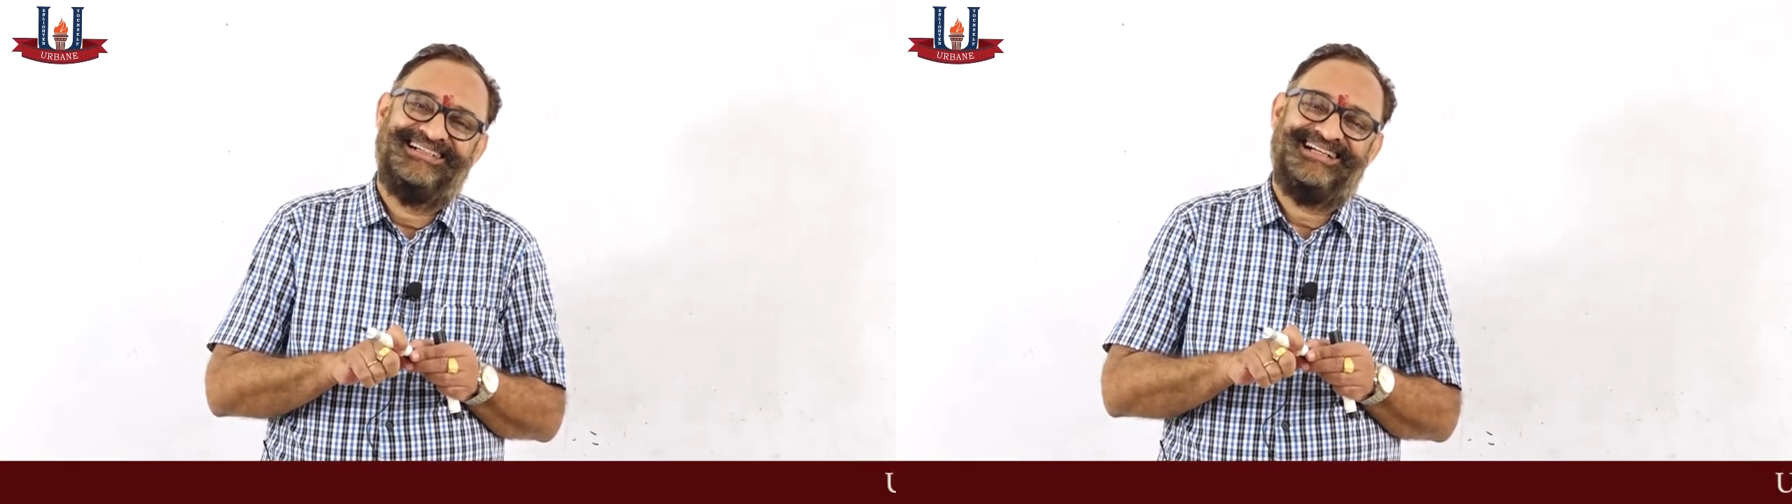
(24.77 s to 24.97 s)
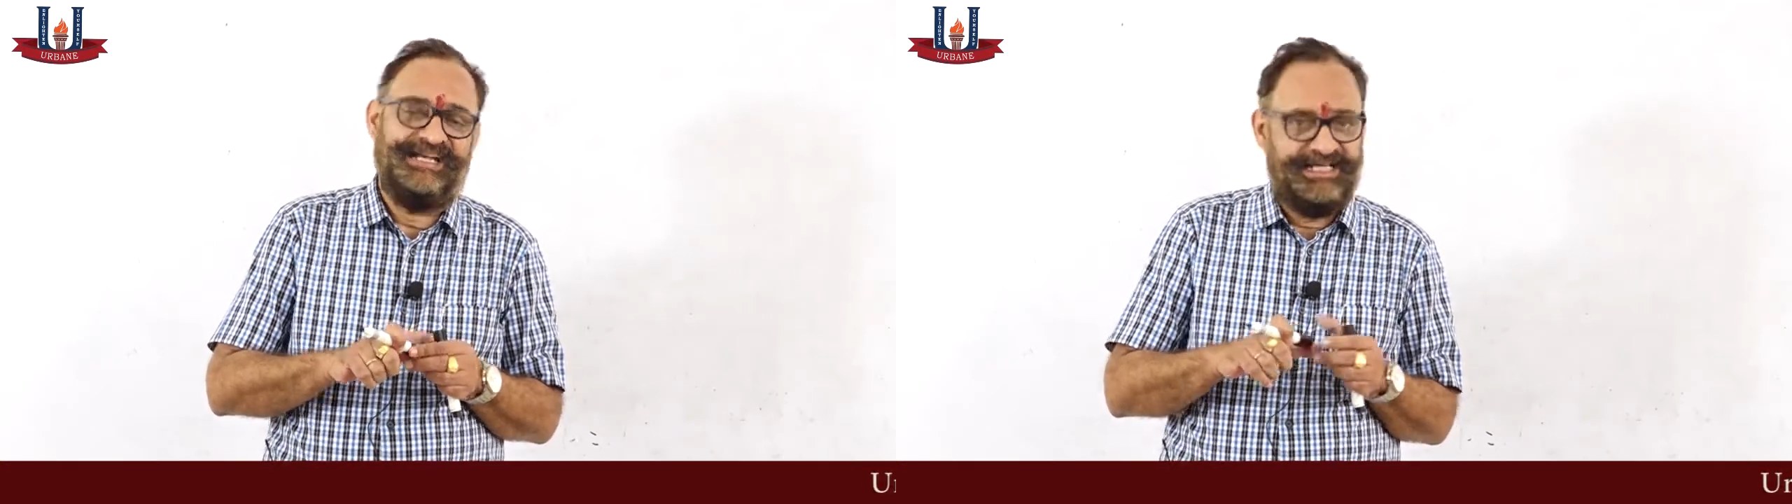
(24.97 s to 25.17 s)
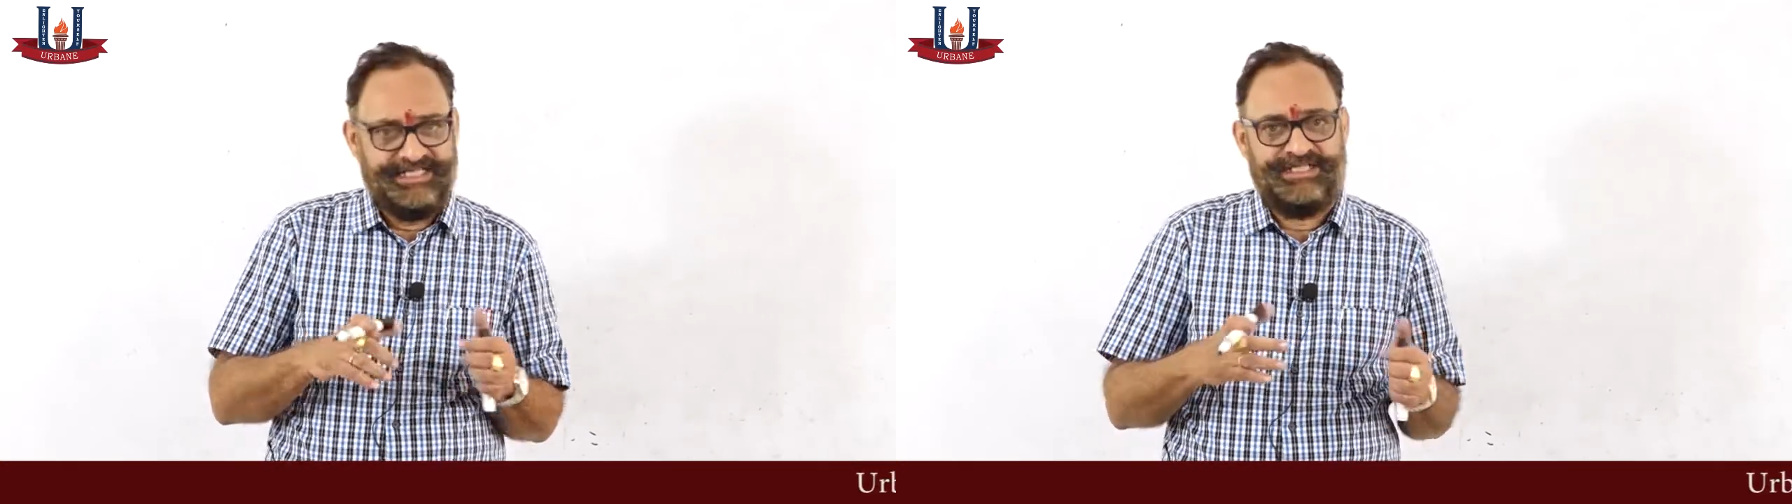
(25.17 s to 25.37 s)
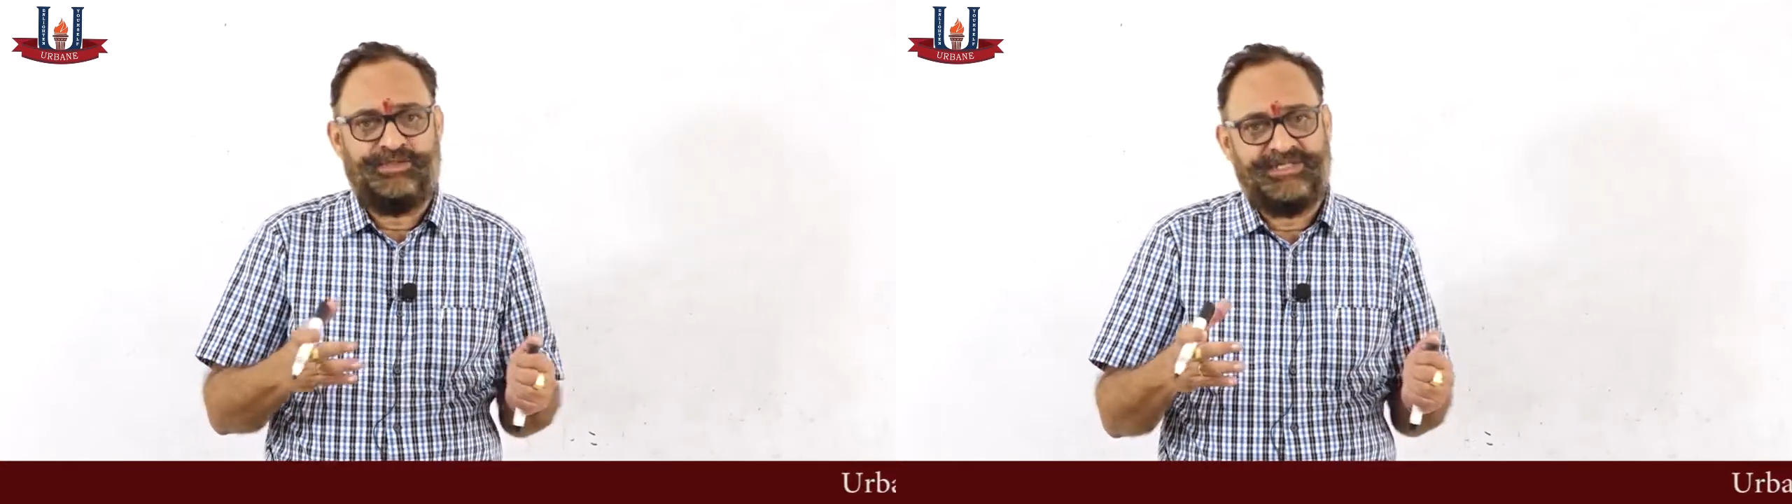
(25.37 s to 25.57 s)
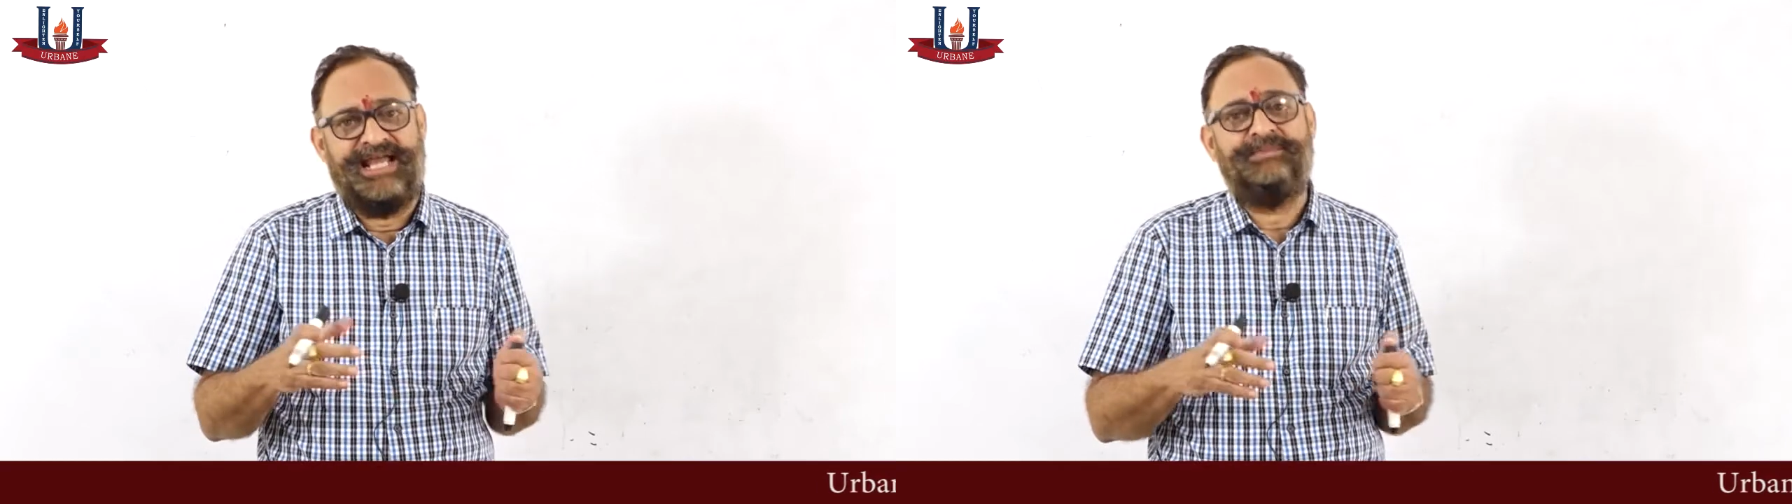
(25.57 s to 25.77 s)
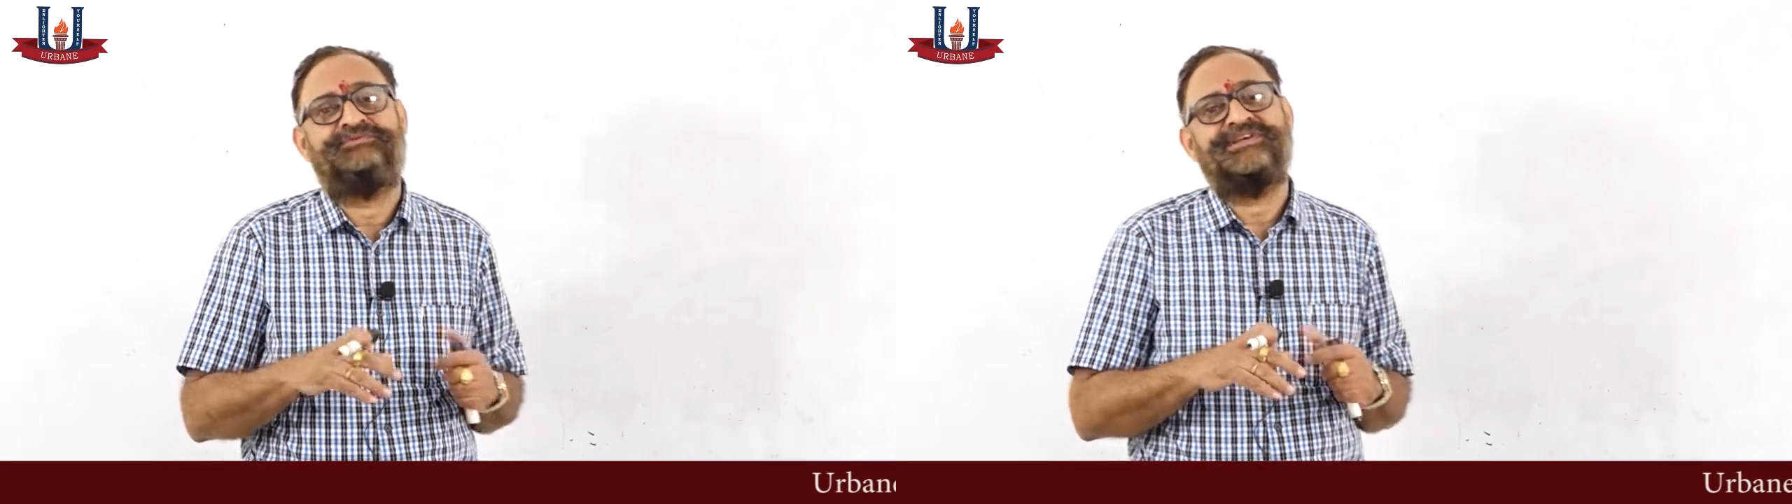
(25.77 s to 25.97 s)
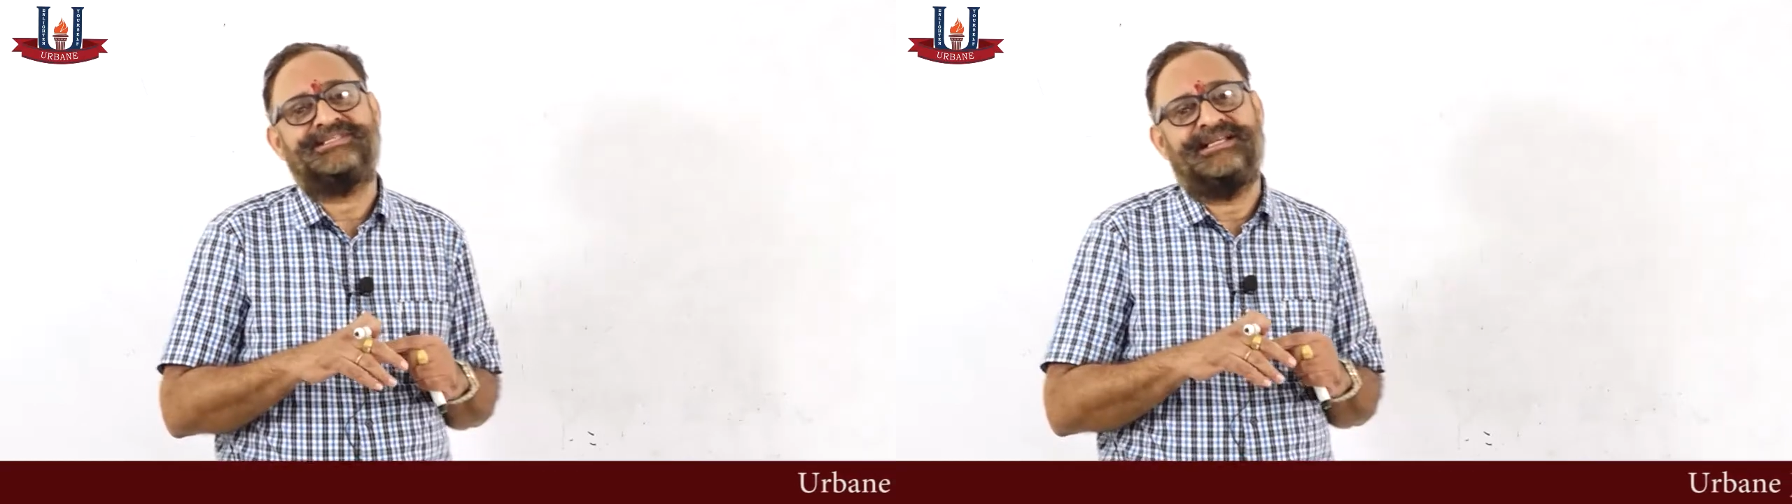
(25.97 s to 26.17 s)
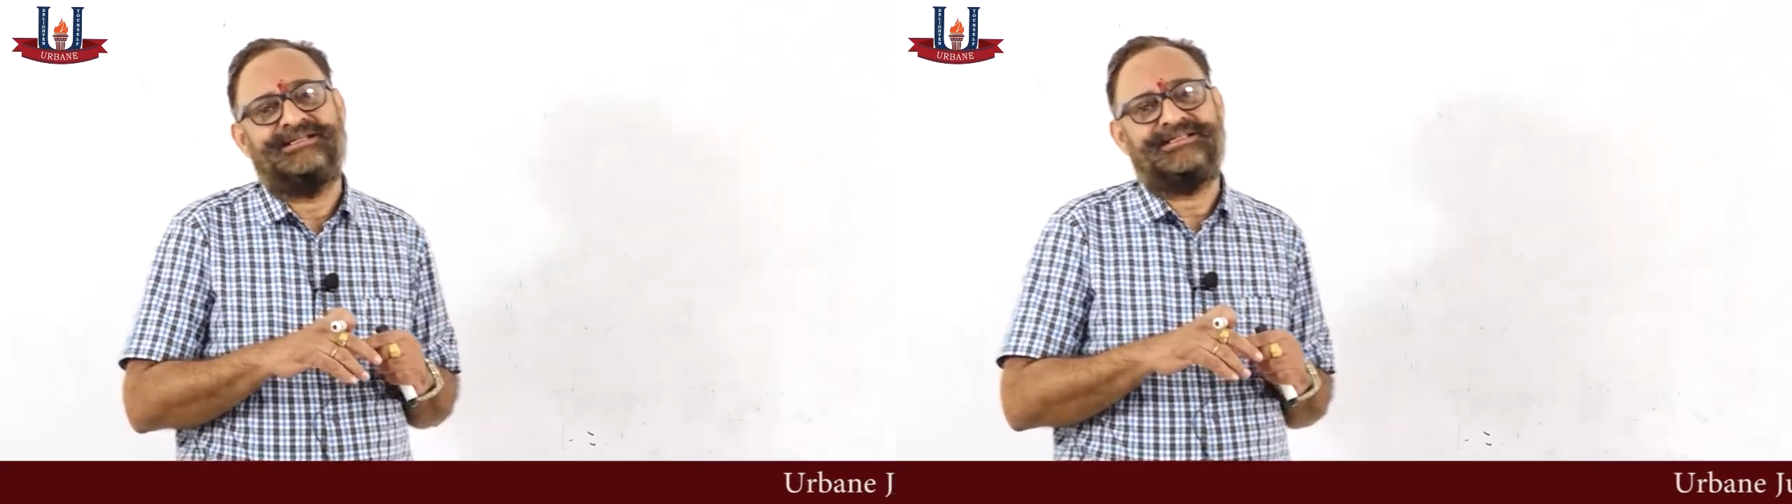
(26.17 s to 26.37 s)
connected to time of
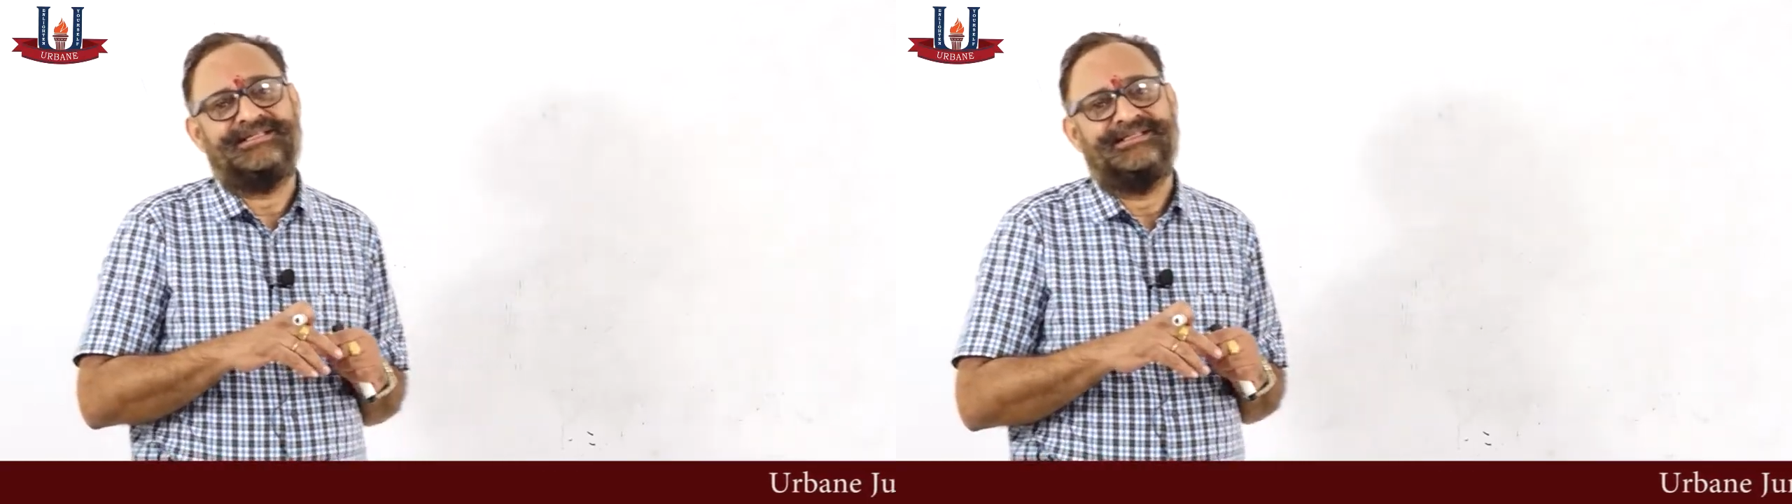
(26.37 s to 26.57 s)
ascent,